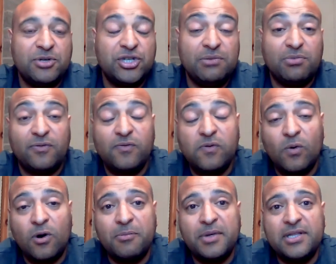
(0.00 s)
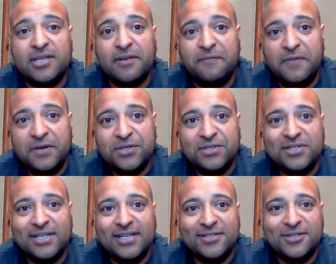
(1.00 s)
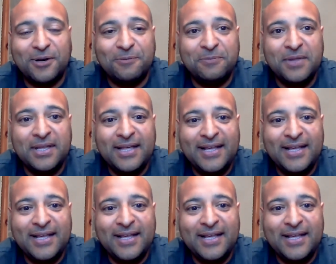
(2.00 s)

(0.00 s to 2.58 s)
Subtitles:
machine performance, efficiency. So,